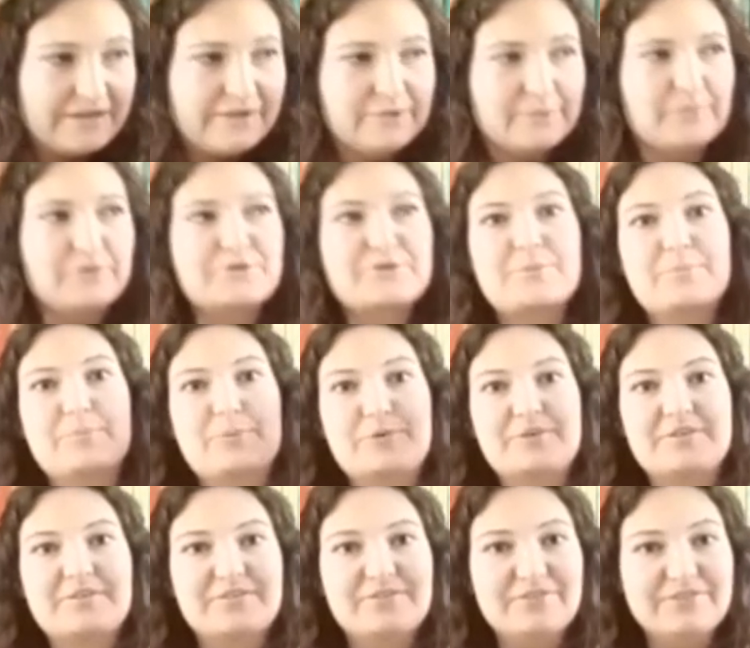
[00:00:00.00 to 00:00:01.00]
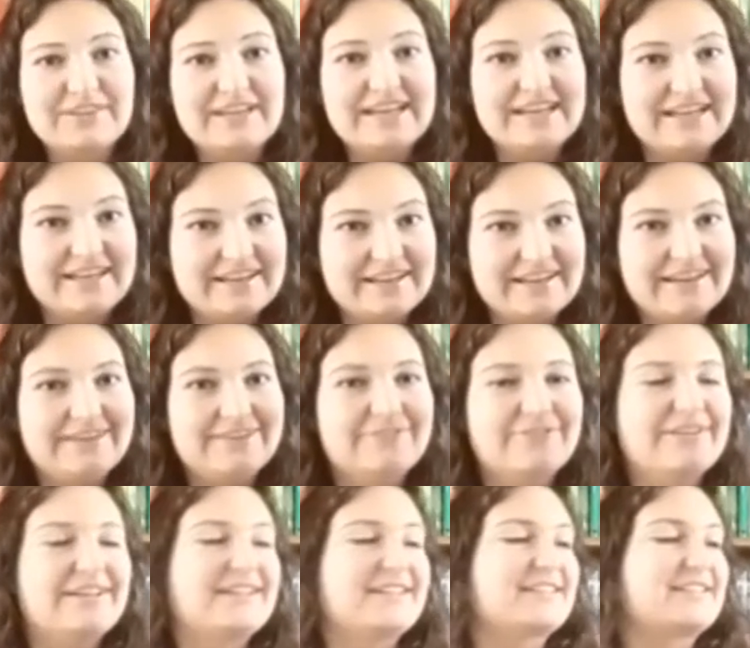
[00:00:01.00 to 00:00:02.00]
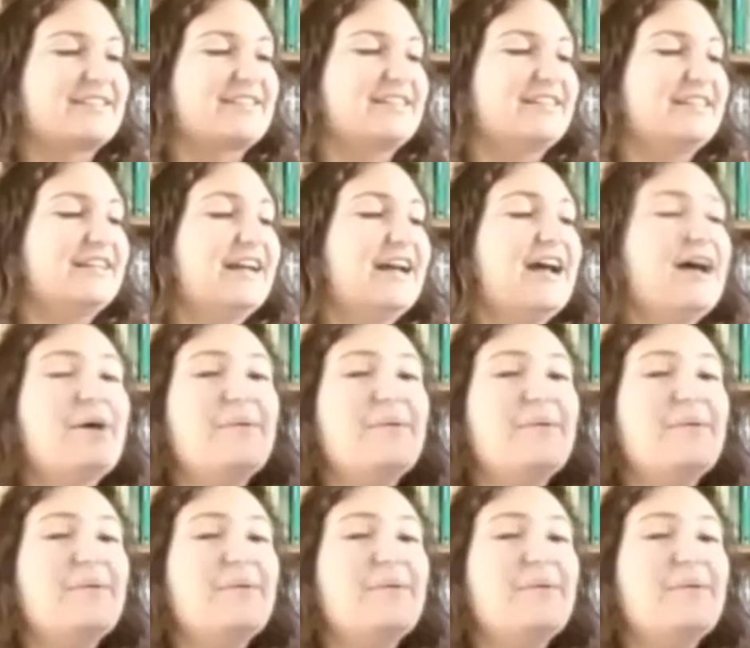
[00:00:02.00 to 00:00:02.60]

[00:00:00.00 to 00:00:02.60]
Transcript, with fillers: the most important thing in fantasy